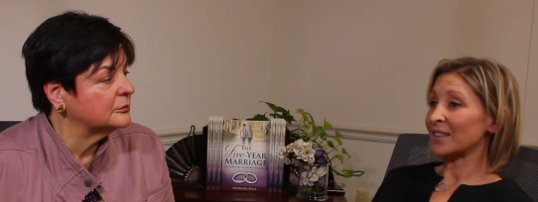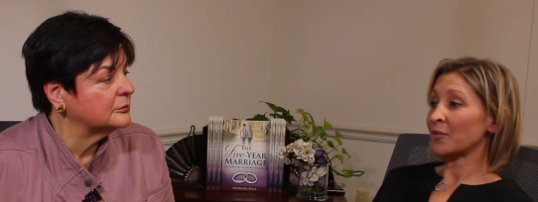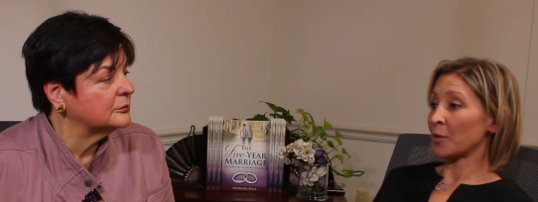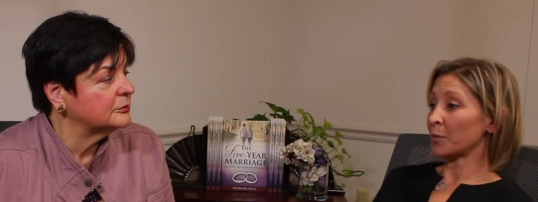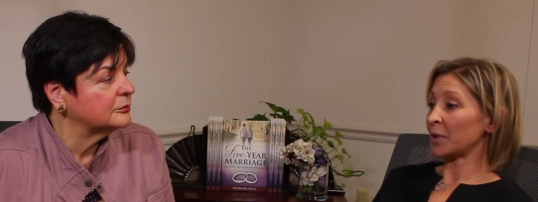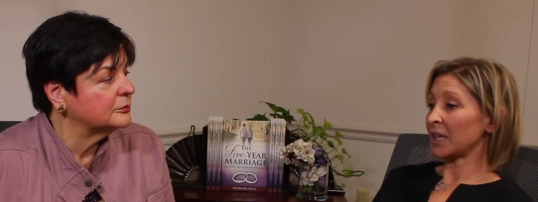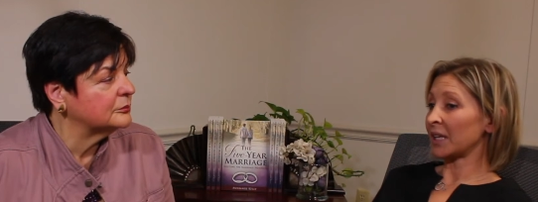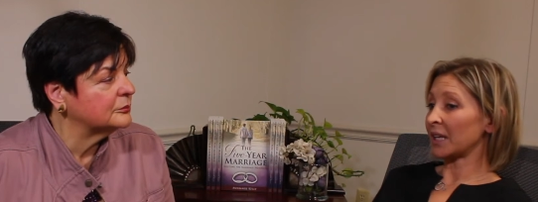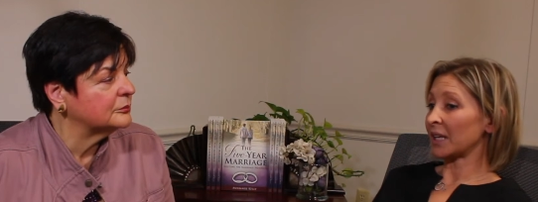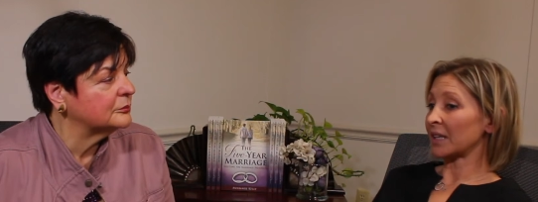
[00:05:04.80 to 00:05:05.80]
Speaker 1: from the
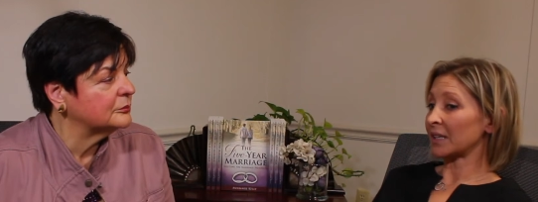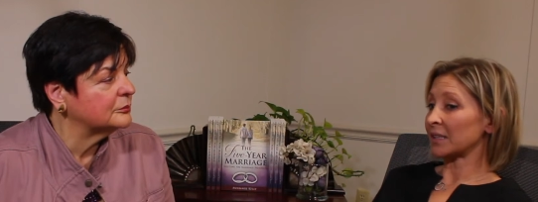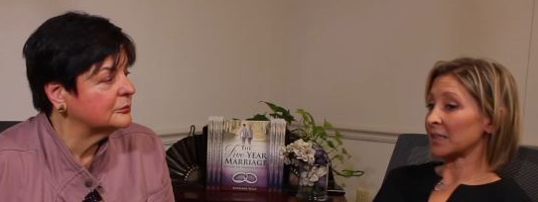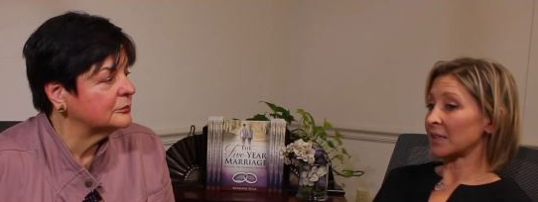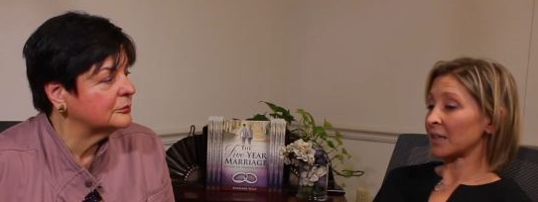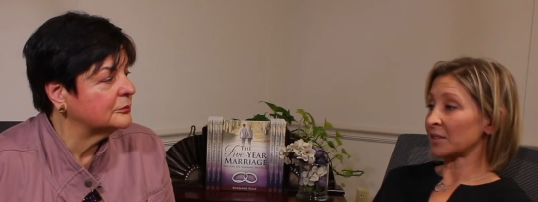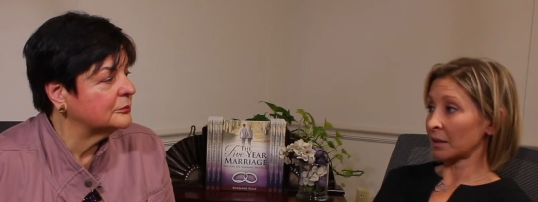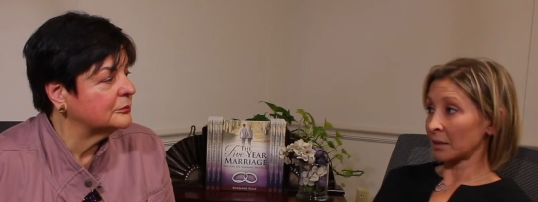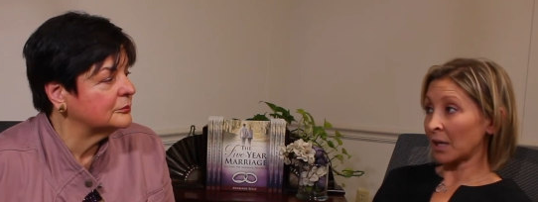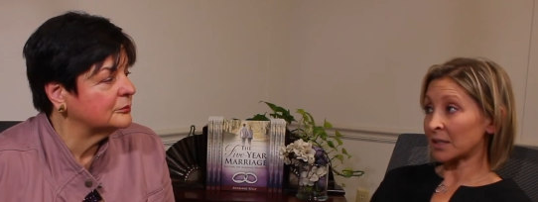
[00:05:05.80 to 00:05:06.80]
beginning is there's a
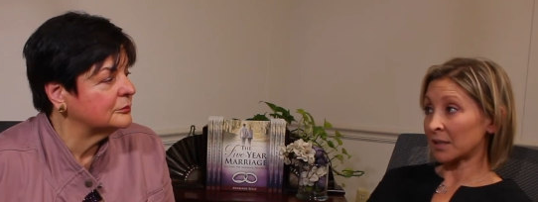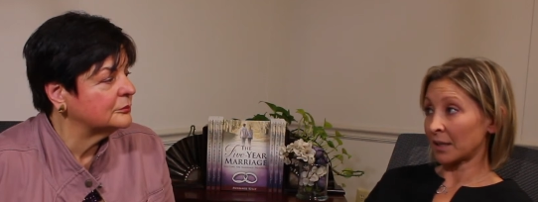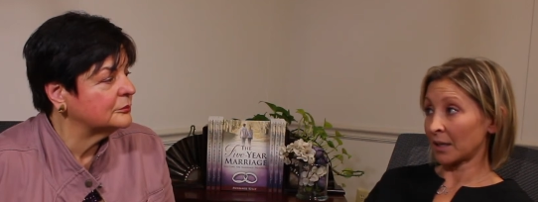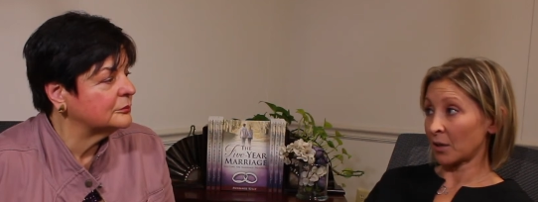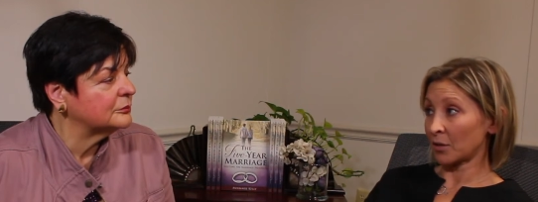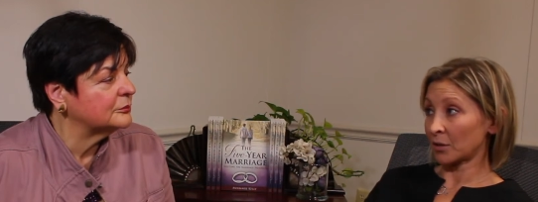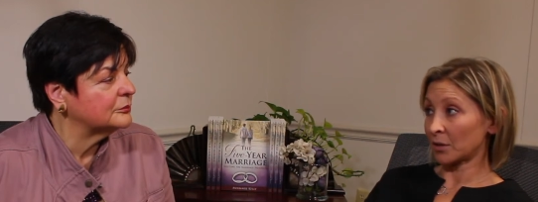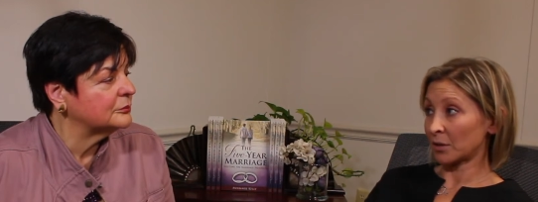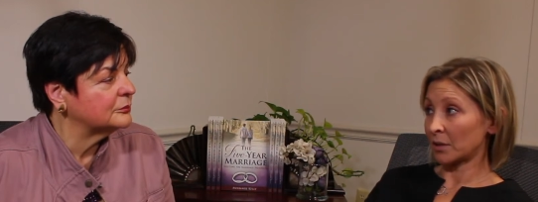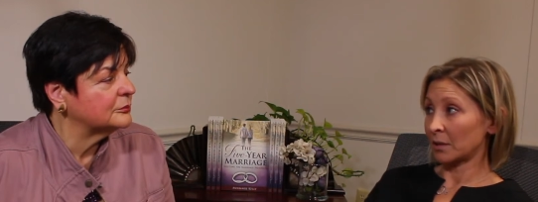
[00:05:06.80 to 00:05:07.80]
lust that
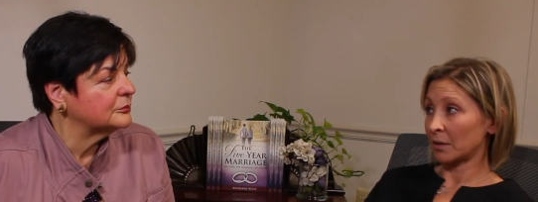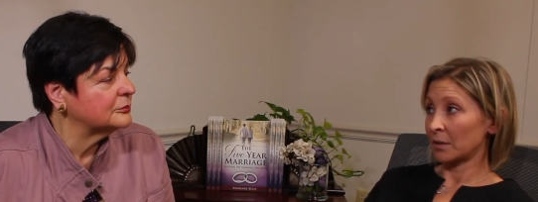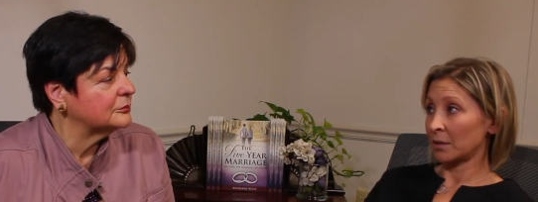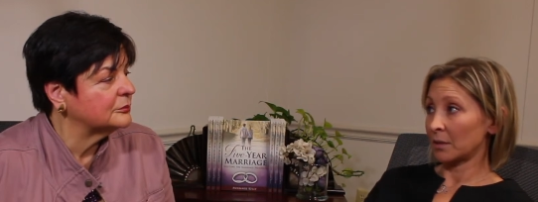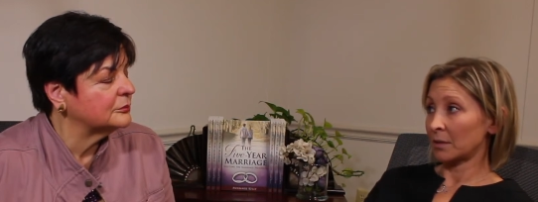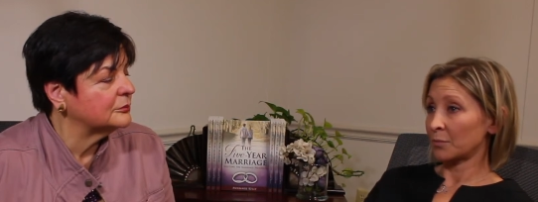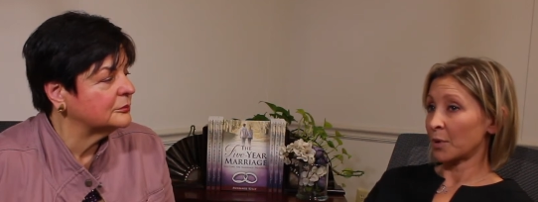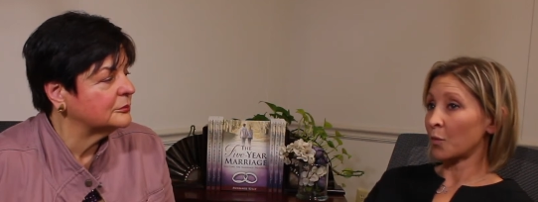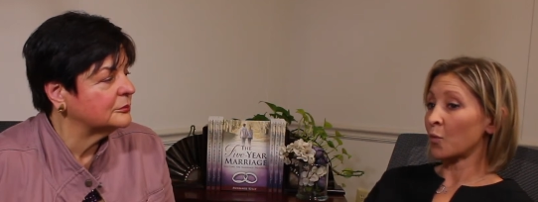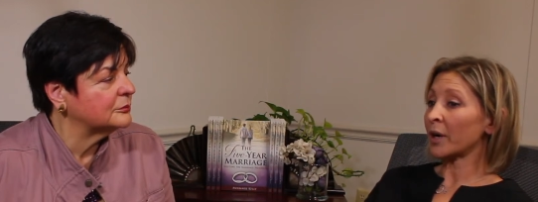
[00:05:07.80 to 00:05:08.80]
goes.
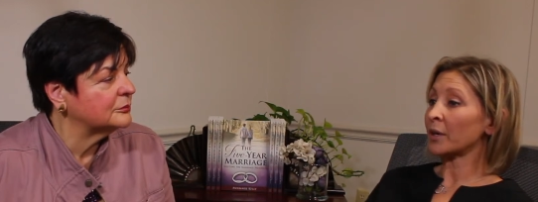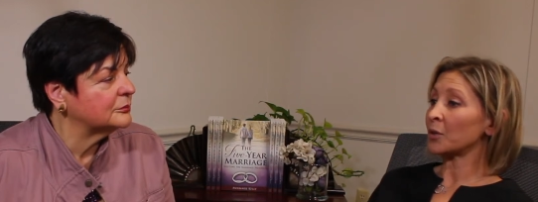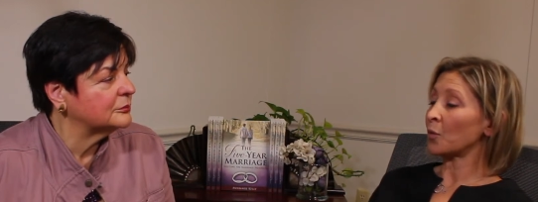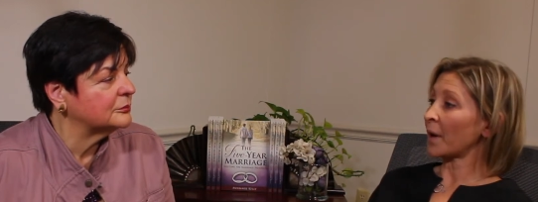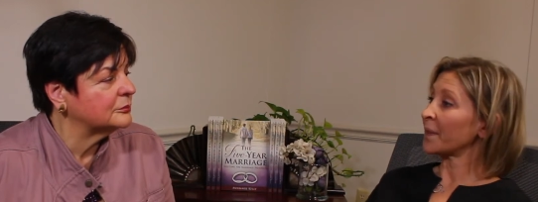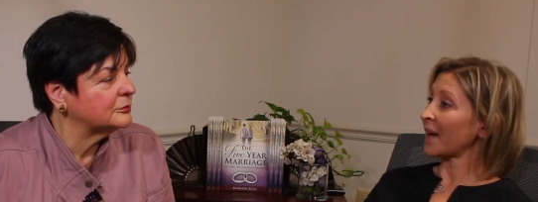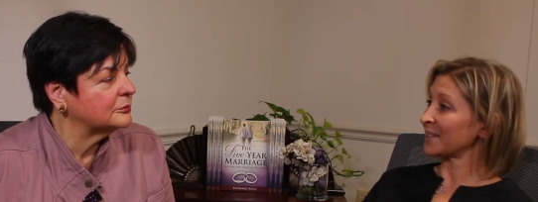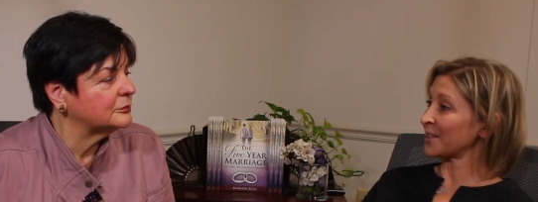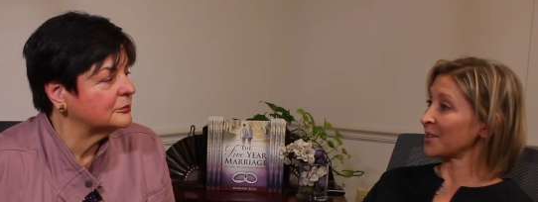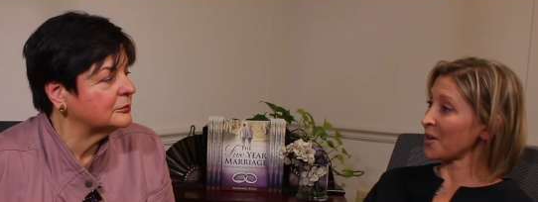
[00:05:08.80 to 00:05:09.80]
But where do you want that
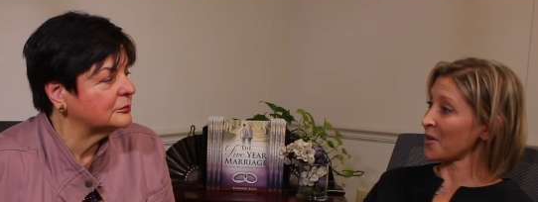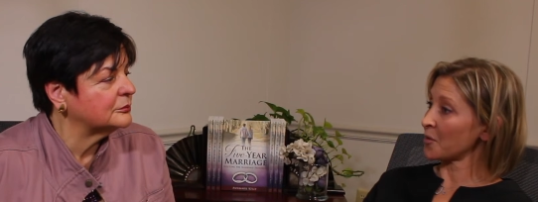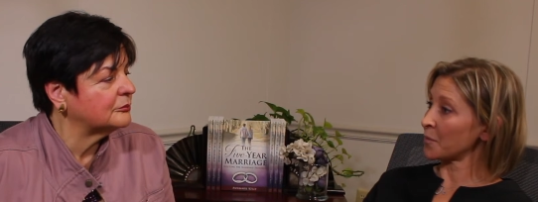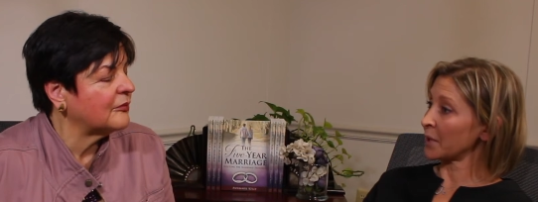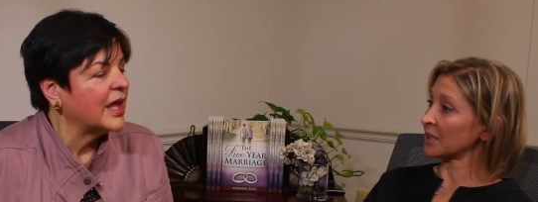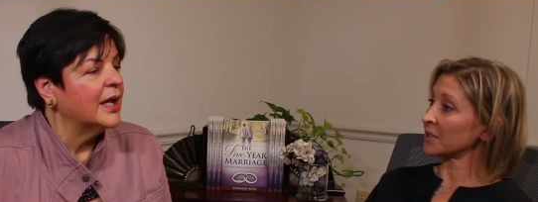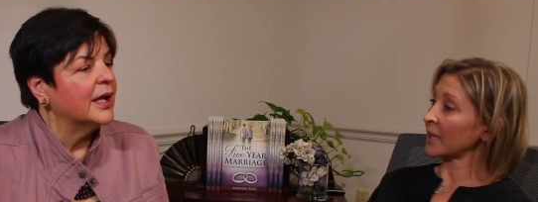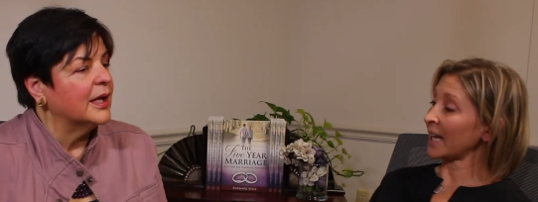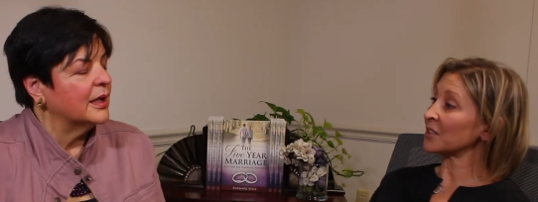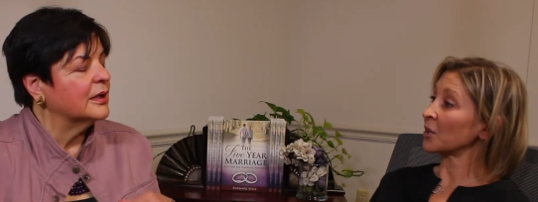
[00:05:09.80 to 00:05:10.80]
to go? Because
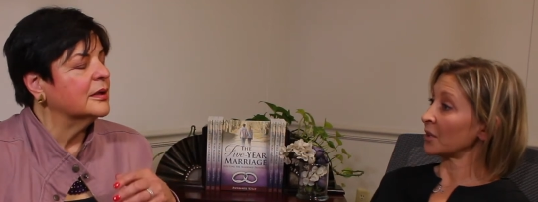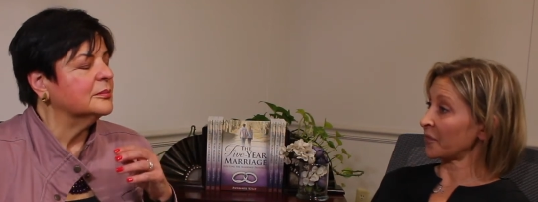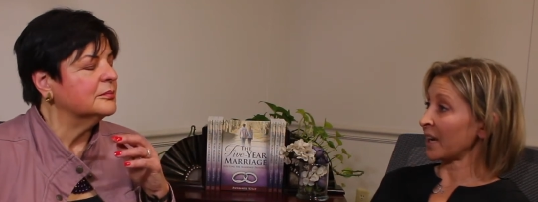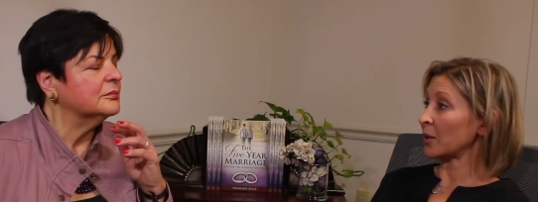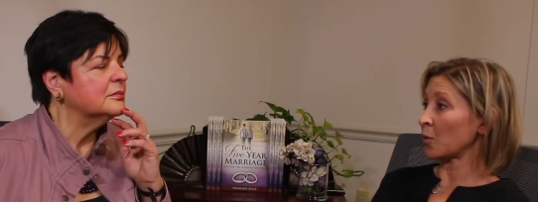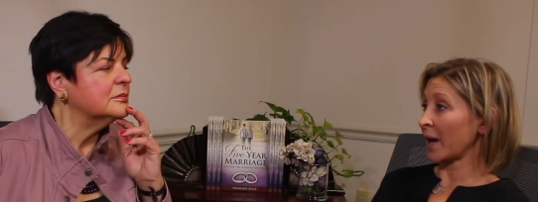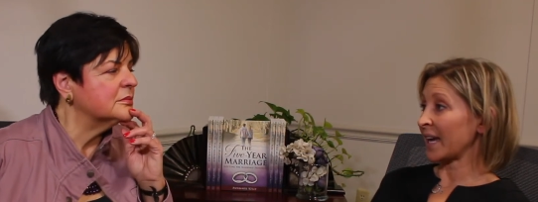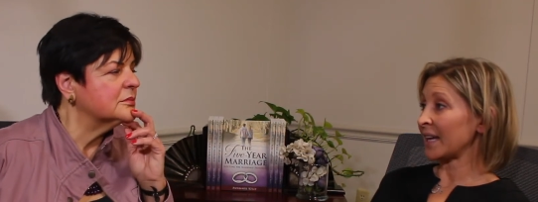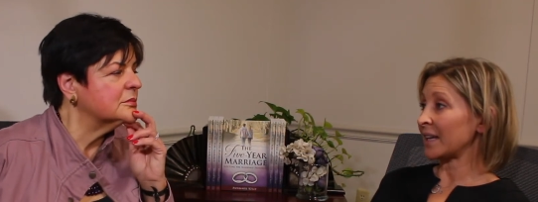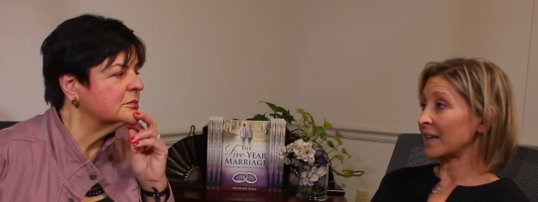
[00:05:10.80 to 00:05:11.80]
that's going to fade
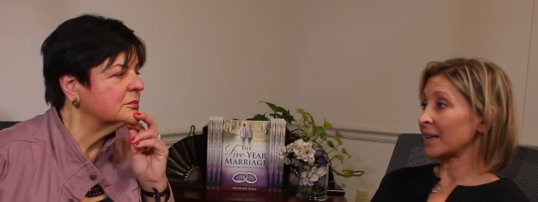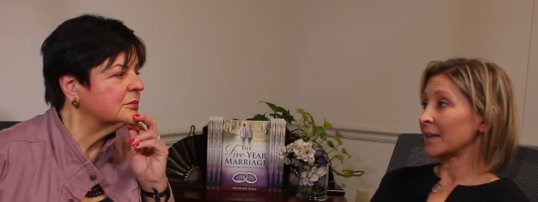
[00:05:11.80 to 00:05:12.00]
away